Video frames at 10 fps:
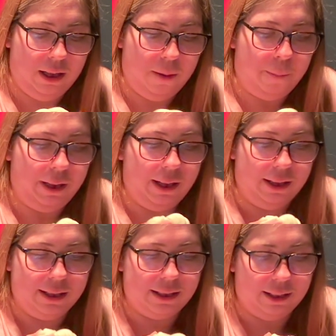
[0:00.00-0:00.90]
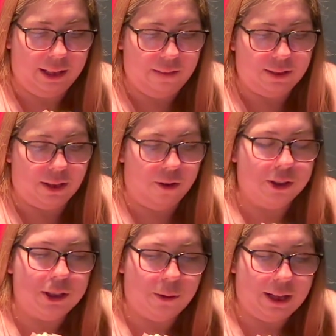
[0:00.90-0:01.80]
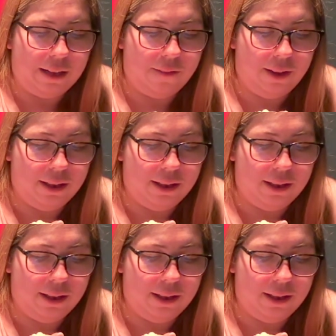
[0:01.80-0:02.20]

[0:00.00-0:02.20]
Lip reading: But the sleeves also have the